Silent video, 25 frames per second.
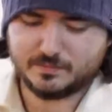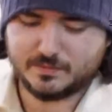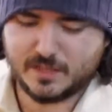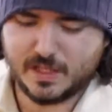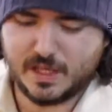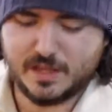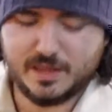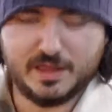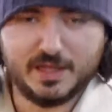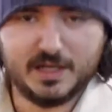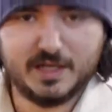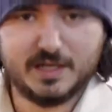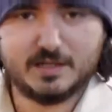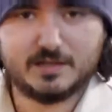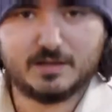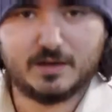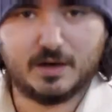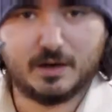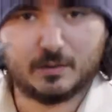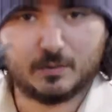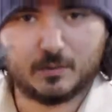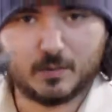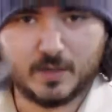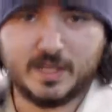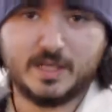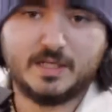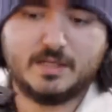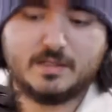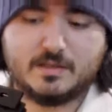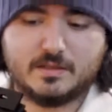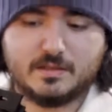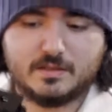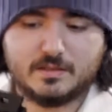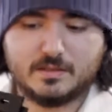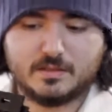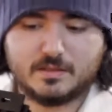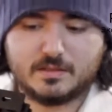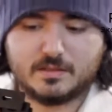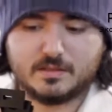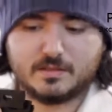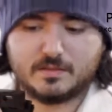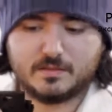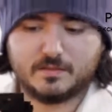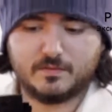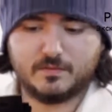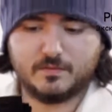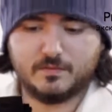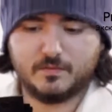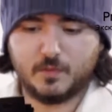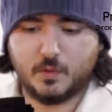These are razors
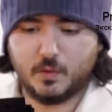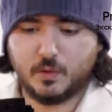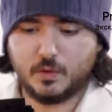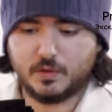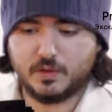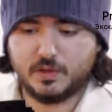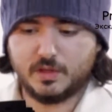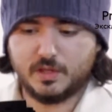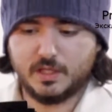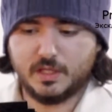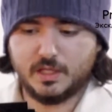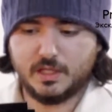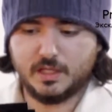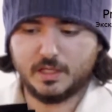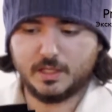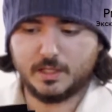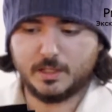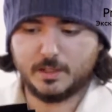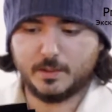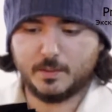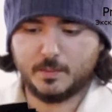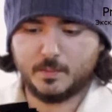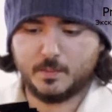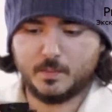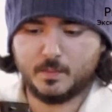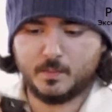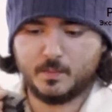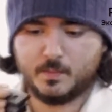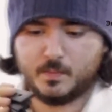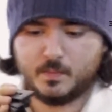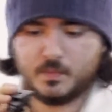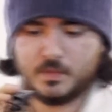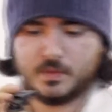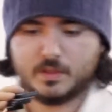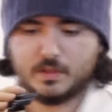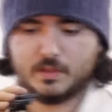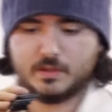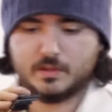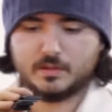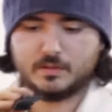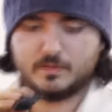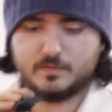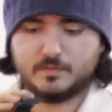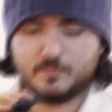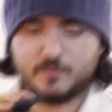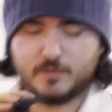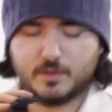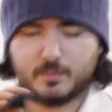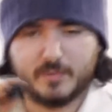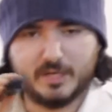for the
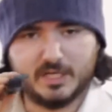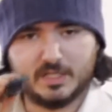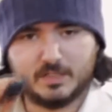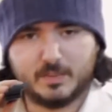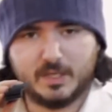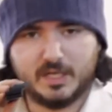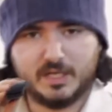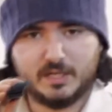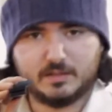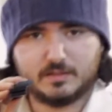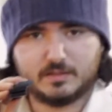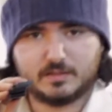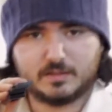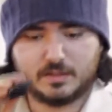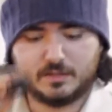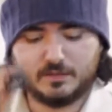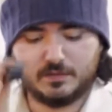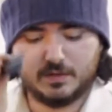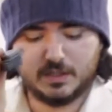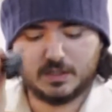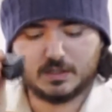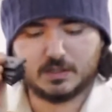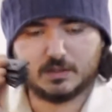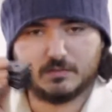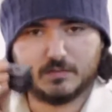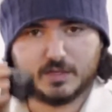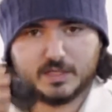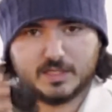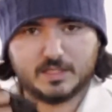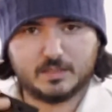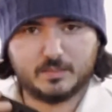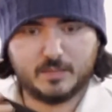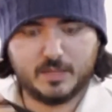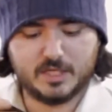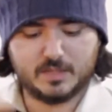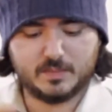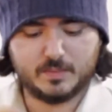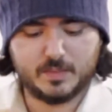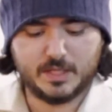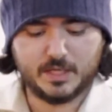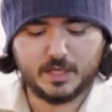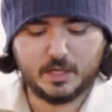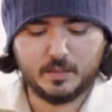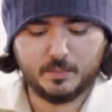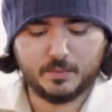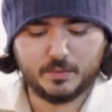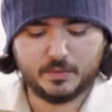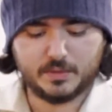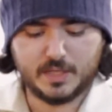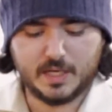base plate. So if you need to raise the base plate
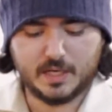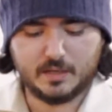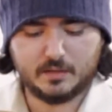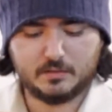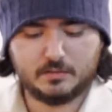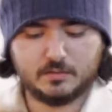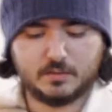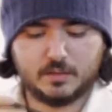up or down,